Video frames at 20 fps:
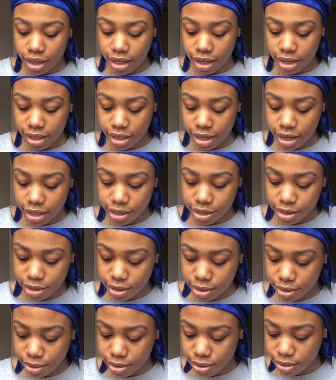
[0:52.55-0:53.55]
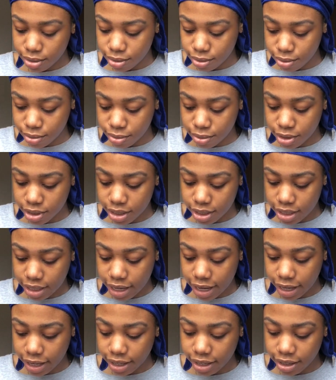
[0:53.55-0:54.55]
and I just want to
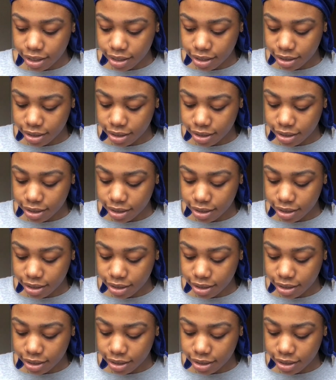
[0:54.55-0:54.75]
like